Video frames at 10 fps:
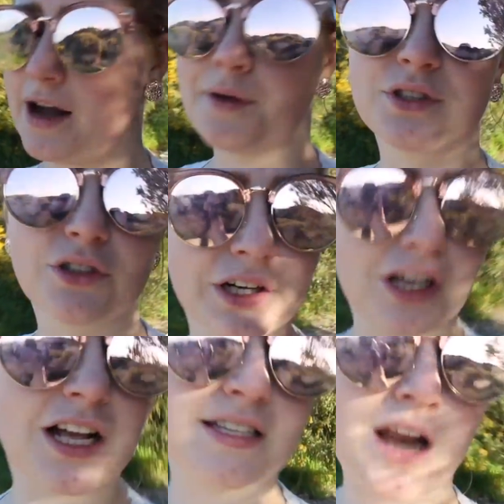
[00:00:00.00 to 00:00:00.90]
I'm sorry
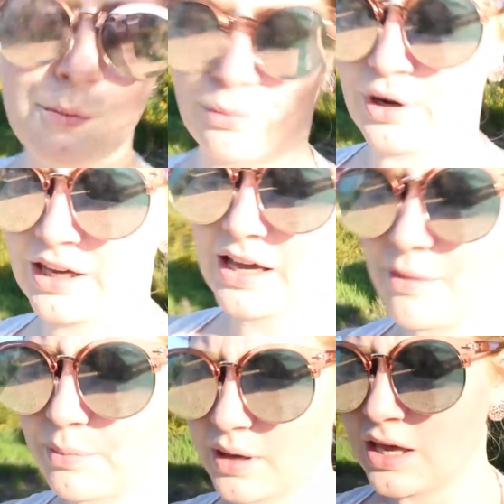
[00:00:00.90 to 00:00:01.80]
guys that I'm bringing
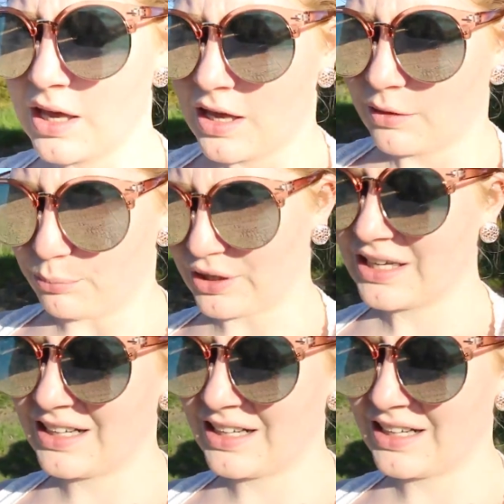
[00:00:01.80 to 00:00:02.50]
up, bringing